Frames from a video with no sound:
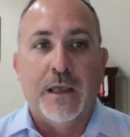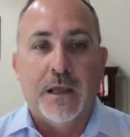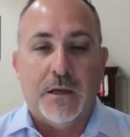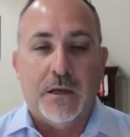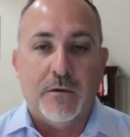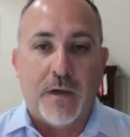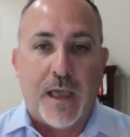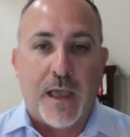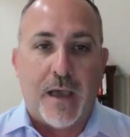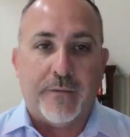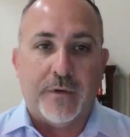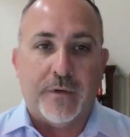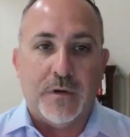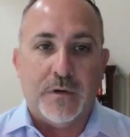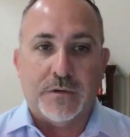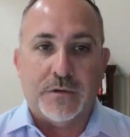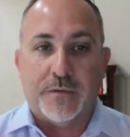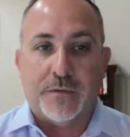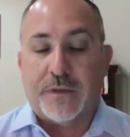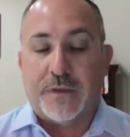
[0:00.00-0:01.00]

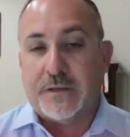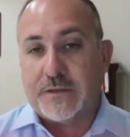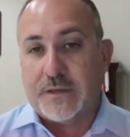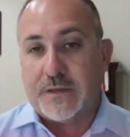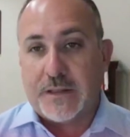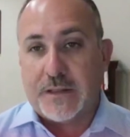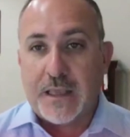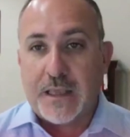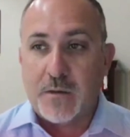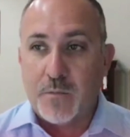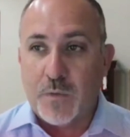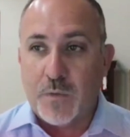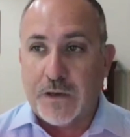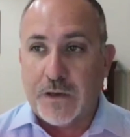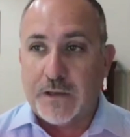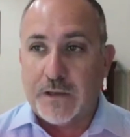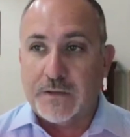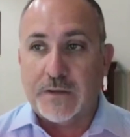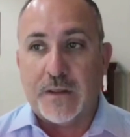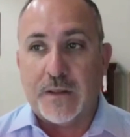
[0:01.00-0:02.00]
avenues of things that they can bring
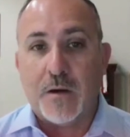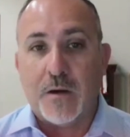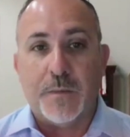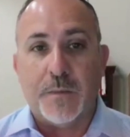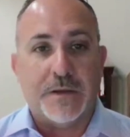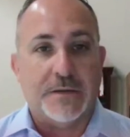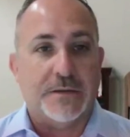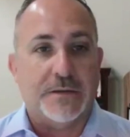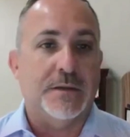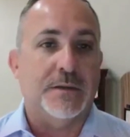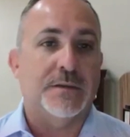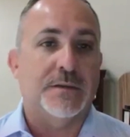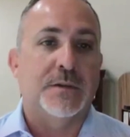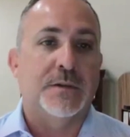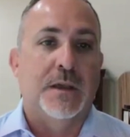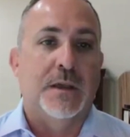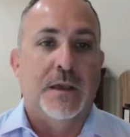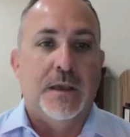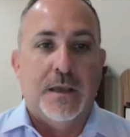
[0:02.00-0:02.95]
into their business.